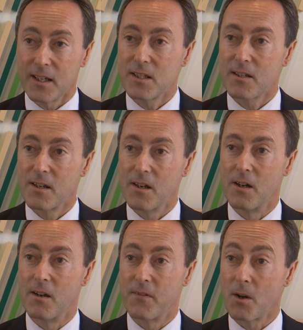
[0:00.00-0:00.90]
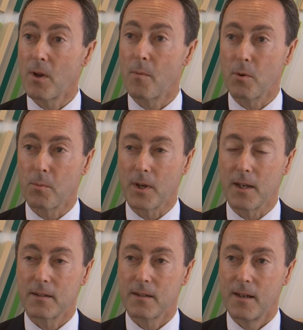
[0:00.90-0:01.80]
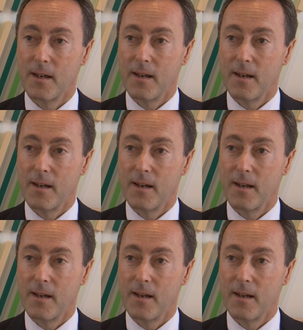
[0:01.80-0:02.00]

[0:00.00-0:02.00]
is uh, very appropriate